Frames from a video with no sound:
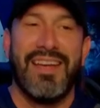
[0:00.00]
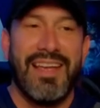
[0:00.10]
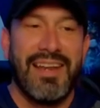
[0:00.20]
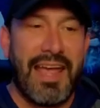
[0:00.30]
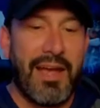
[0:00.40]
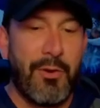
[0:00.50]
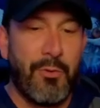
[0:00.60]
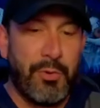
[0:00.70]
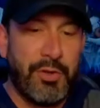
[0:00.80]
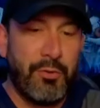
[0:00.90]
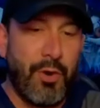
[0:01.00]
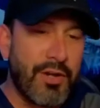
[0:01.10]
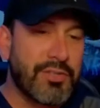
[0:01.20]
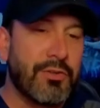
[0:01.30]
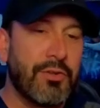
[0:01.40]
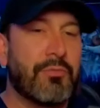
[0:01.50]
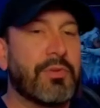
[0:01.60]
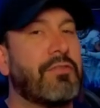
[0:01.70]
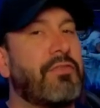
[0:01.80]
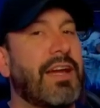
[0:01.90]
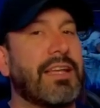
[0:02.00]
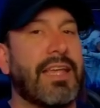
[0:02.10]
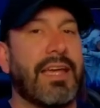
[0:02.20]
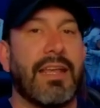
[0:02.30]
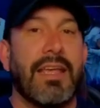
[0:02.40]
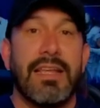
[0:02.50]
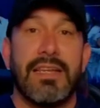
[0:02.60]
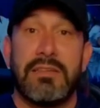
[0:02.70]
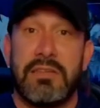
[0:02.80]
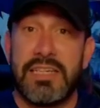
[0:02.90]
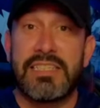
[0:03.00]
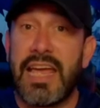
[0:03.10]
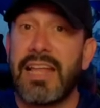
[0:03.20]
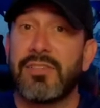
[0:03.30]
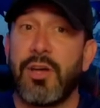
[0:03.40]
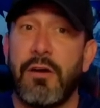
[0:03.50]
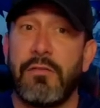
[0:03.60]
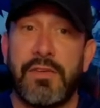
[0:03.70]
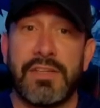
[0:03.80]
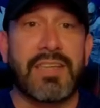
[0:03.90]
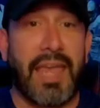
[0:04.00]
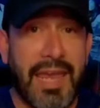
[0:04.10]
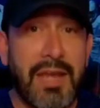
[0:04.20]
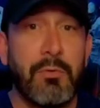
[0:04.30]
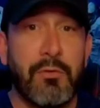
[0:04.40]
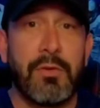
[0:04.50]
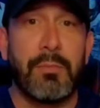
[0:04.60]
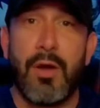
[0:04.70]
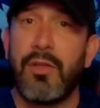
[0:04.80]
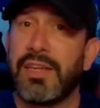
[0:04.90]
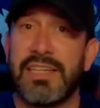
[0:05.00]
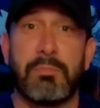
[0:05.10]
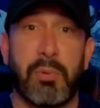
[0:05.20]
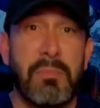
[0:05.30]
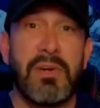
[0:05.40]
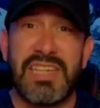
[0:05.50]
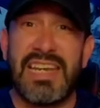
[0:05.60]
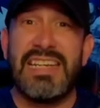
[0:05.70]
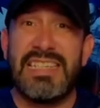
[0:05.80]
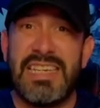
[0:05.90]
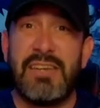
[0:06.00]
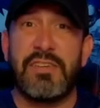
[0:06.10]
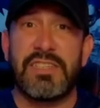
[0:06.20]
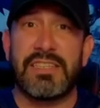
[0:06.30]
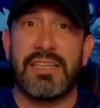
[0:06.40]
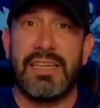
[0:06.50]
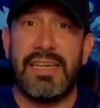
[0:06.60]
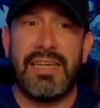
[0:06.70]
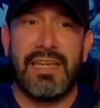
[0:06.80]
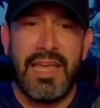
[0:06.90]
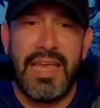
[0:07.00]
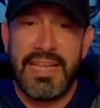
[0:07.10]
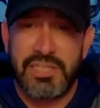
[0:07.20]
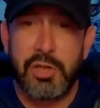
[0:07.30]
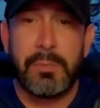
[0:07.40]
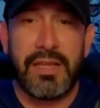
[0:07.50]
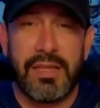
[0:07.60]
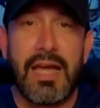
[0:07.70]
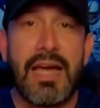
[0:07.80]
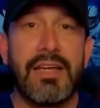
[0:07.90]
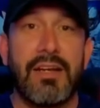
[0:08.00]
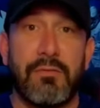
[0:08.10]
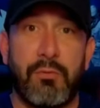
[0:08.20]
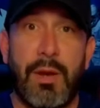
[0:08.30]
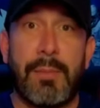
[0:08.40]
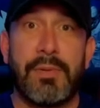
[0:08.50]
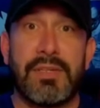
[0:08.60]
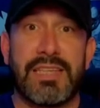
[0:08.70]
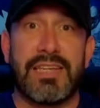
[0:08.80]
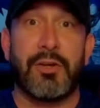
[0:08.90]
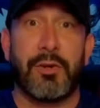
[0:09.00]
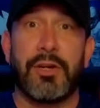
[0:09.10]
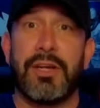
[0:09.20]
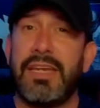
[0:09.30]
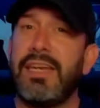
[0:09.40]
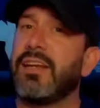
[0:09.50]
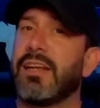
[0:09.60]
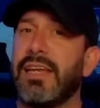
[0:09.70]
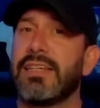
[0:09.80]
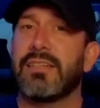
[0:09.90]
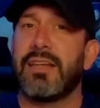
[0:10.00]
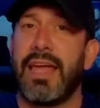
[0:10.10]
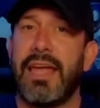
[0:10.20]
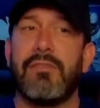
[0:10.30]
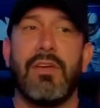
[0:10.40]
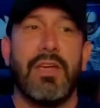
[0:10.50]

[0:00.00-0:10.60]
Now, when you also look with the fact that this Dallas offense can move the ball against pretty much any defense in the league, it's going to be a lot of weapons that they're going to need Atlanta to have